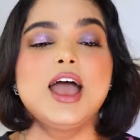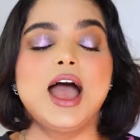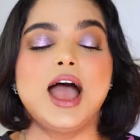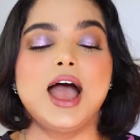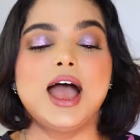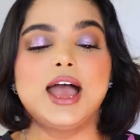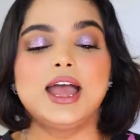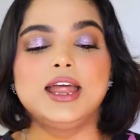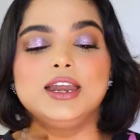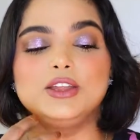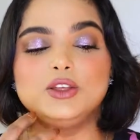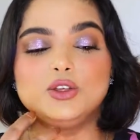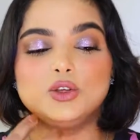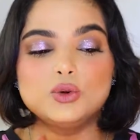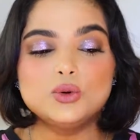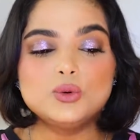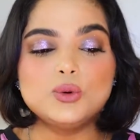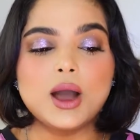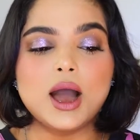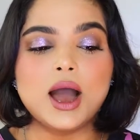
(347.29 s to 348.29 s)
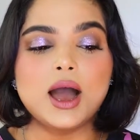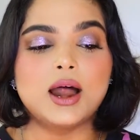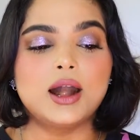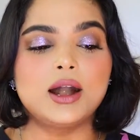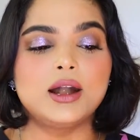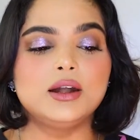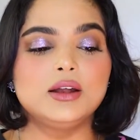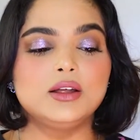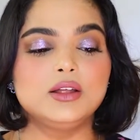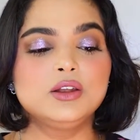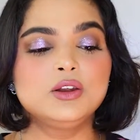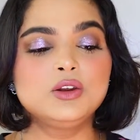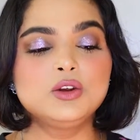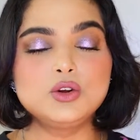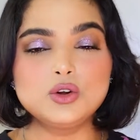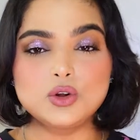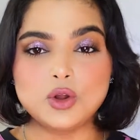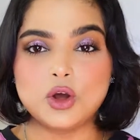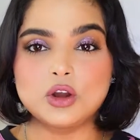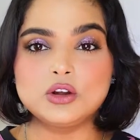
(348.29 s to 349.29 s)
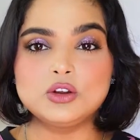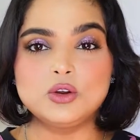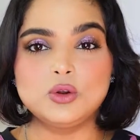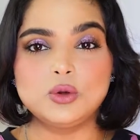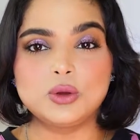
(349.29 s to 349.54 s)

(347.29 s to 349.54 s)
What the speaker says: and you are not